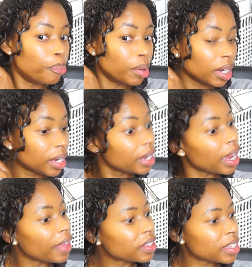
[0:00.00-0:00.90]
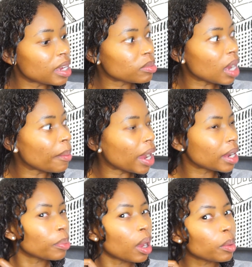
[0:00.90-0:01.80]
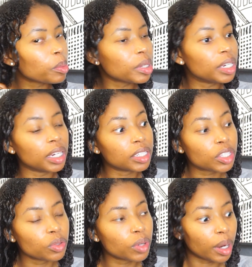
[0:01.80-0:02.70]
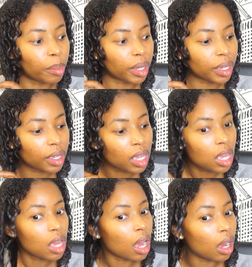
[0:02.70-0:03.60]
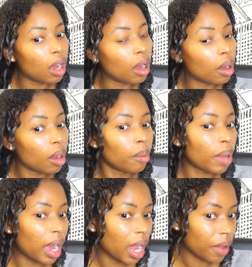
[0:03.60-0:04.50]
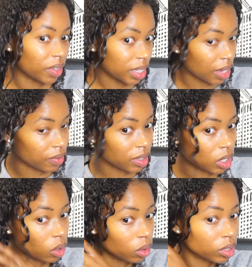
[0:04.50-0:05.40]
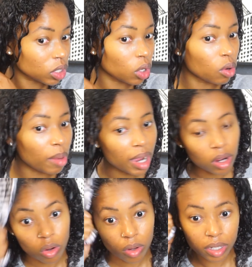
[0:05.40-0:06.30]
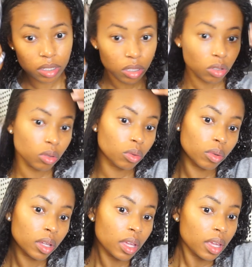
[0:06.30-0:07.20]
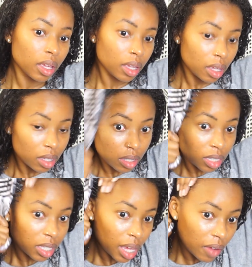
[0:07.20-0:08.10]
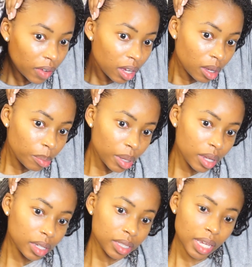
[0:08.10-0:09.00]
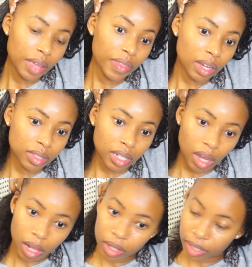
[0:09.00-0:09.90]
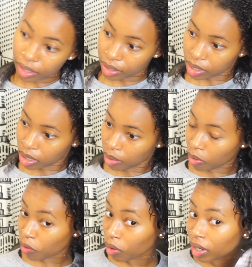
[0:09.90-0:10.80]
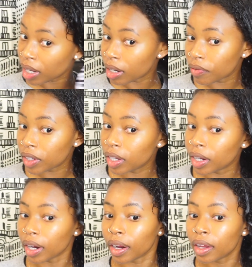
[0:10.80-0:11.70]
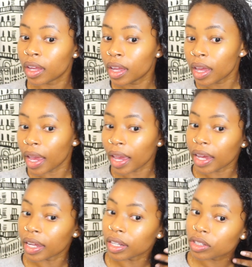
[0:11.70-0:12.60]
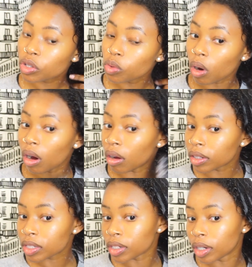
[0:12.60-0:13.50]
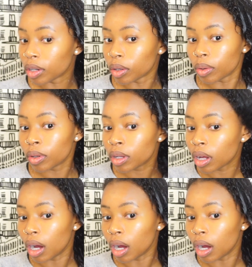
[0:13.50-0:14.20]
but at the same time I could probably be done sooner, but I have a savings goal. So my goal is to save up $10,000 before the end of the year, and to also